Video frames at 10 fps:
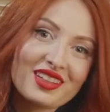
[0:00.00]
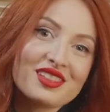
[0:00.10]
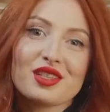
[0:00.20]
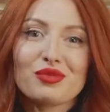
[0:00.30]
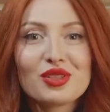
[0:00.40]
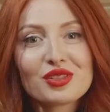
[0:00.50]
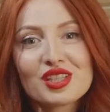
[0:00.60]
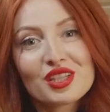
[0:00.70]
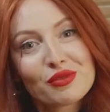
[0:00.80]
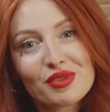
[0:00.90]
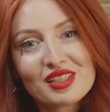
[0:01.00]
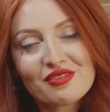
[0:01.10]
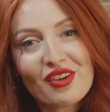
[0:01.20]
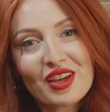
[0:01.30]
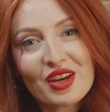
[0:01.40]
and
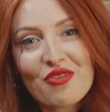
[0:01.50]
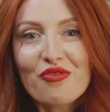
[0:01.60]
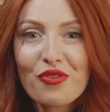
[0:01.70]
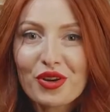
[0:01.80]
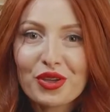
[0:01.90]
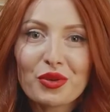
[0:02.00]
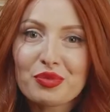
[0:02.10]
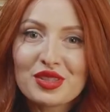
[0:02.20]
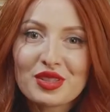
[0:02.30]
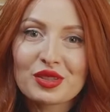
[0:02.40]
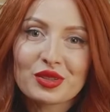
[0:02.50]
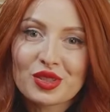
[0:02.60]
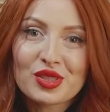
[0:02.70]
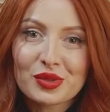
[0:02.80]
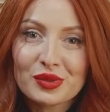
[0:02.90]
dehumidifier for your
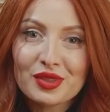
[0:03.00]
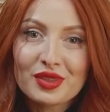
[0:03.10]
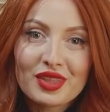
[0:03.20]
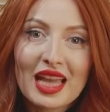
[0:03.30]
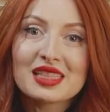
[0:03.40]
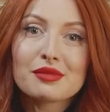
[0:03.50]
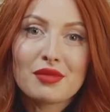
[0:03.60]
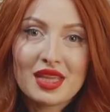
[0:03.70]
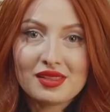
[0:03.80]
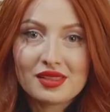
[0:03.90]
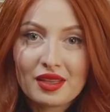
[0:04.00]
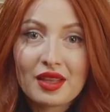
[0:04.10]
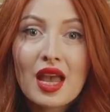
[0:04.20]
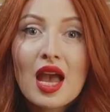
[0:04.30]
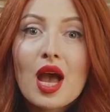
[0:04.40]
particular studio, that's amazing.
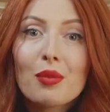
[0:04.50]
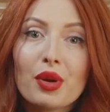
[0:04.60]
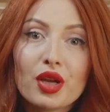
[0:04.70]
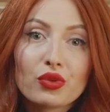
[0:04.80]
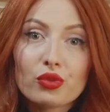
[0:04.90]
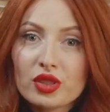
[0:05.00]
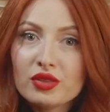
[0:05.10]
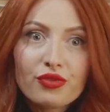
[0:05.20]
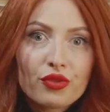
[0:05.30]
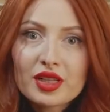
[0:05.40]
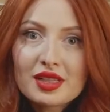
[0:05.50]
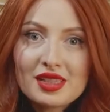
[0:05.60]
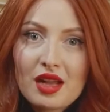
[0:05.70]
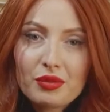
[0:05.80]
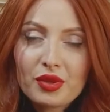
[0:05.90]
But what, for
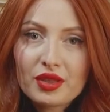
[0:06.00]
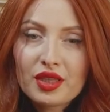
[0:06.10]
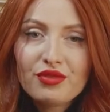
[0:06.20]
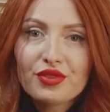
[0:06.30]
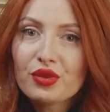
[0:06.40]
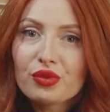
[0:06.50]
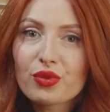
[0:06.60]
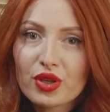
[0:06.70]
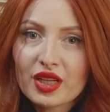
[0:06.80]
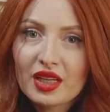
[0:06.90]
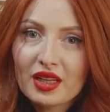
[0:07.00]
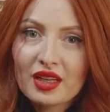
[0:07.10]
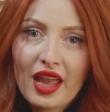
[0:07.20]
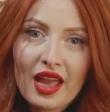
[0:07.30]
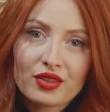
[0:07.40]
example, if you're
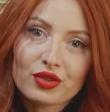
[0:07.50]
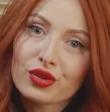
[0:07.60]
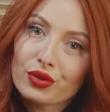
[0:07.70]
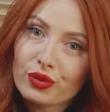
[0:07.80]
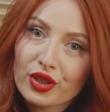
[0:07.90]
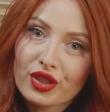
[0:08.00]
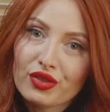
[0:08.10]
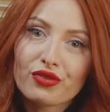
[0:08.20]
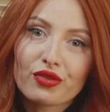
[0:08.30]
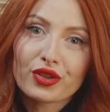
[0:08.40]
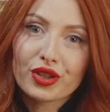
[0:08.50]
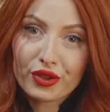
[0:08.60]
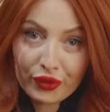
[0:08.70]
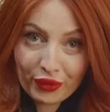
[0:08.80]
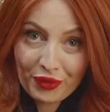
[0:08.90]
working and glue working for
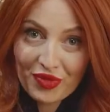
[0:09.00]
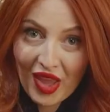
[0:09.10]
you,